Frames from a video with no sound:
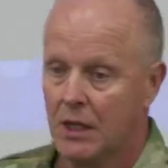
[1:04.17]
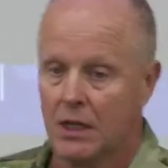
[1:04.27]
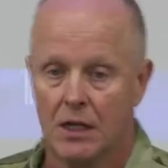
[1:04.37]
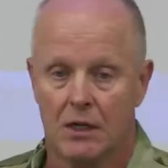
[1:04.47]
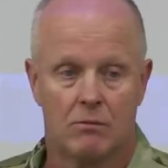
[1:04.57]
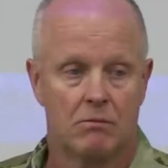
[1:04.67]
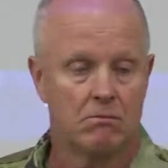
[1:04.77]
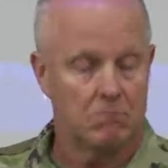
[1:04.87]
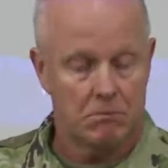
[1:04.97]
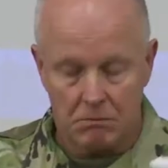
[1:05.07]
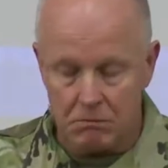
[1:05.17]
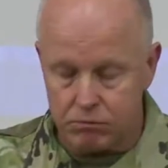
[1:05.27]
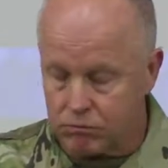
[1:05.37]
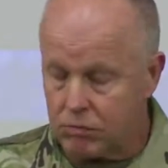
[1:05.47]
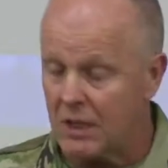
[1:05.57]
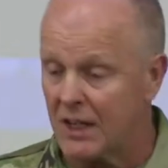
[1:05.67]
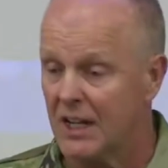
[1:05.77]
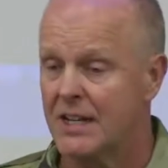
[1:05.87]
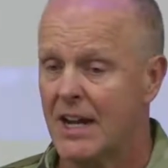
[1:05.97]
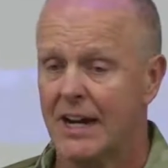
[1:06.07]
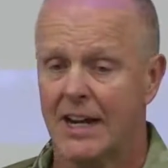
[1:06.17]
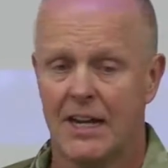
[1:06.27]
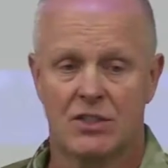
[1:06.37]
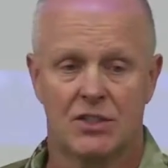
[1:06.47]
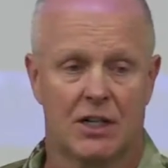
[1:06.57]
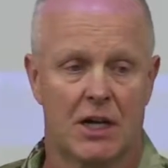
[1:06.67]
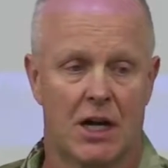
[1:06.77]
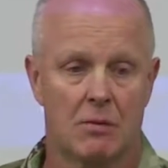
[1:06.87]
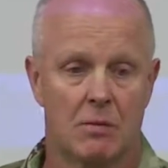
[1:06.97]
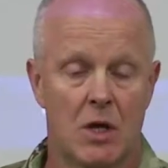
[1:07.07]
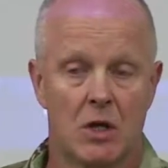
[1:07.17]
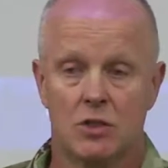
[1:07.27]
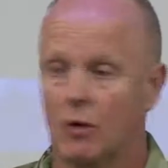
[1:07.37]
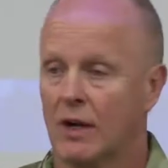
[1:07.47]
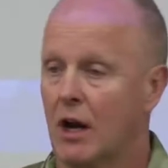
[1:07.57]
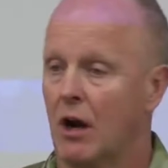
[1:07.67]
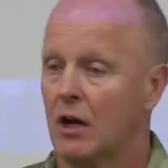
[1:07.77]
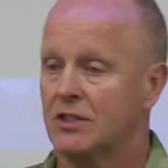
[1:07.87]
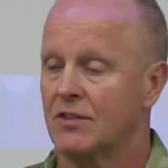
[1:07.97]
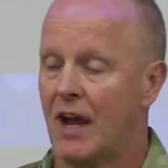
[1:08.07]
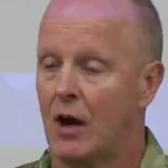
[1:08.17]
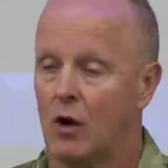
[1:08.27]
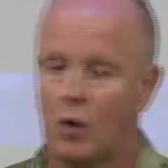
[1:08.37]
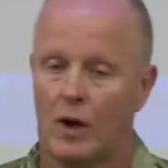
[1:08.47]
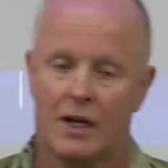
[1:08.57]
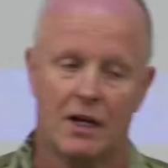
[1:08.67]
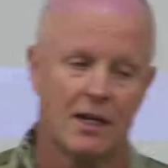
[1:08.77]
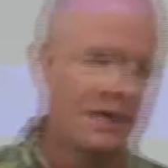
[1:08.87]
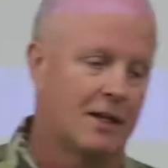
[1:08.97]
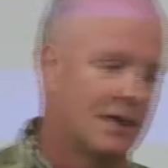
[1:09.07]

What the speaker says: in decades to come. So regardless of how quickly